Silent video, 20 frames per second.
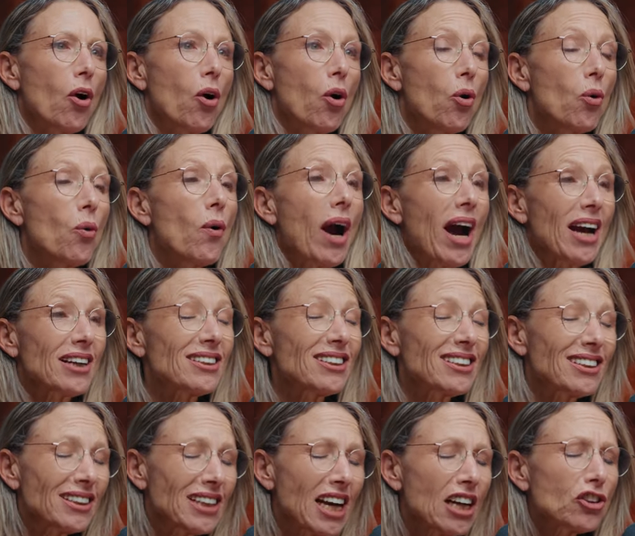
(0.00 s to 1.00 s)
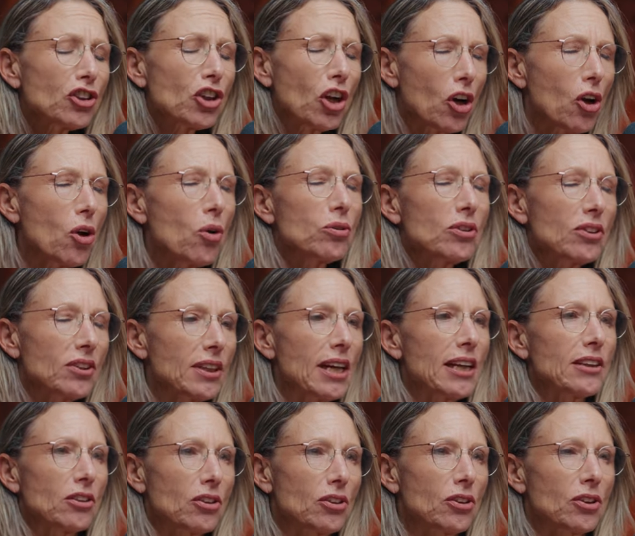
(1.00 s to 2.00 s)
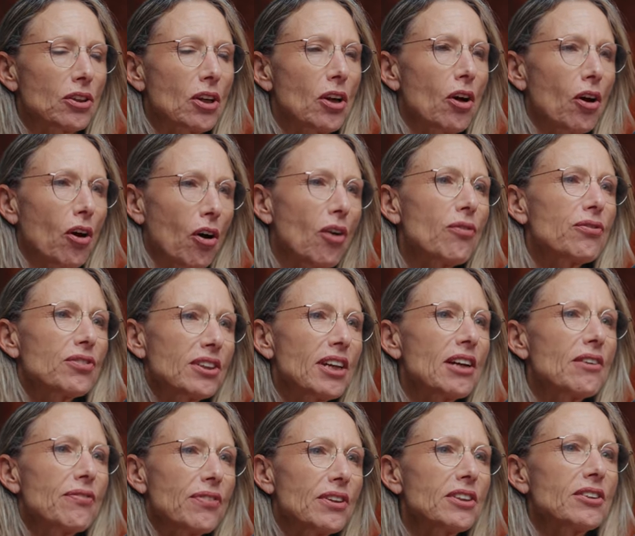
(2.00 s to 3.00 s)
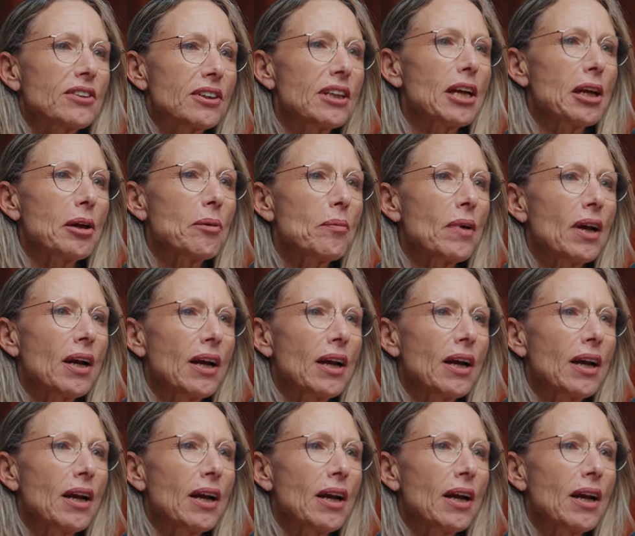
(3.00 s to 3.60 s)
who has such a low sense of self-esteem